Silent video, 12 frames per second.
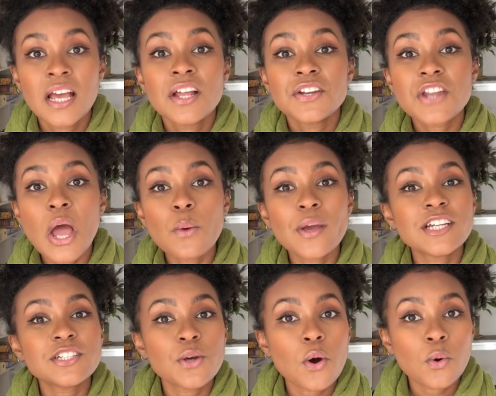Knowing
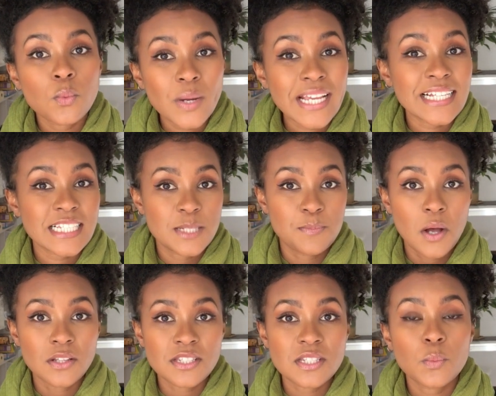your weak
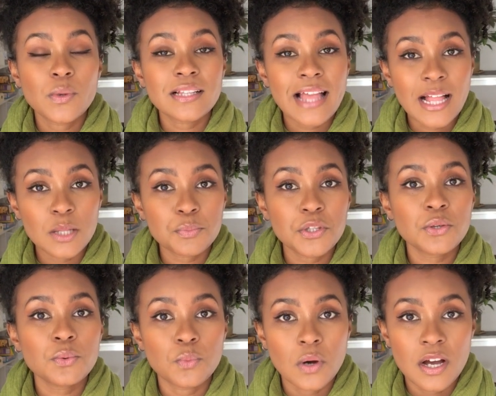spots will help you
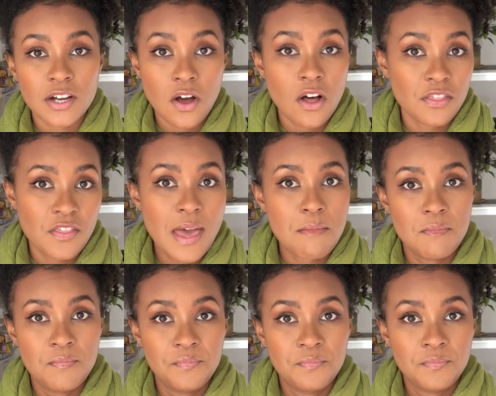work on them.
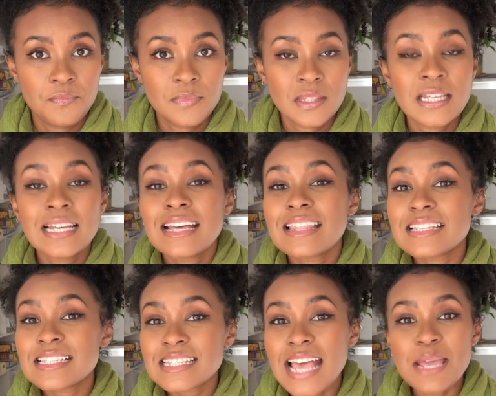The
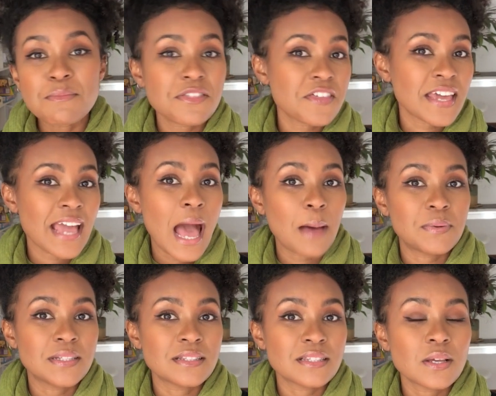same thing
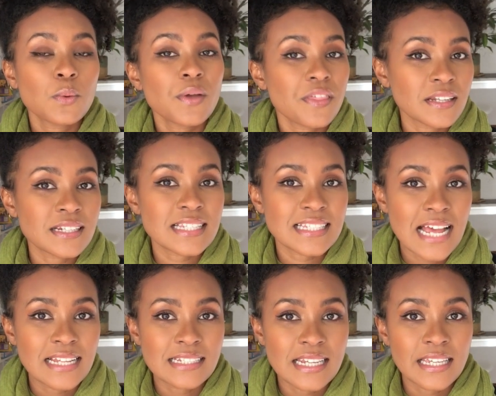happens with
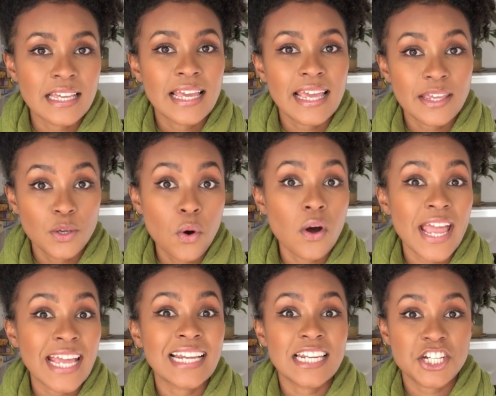understanding your
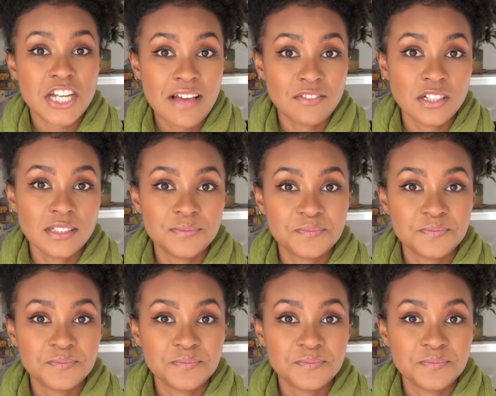English level.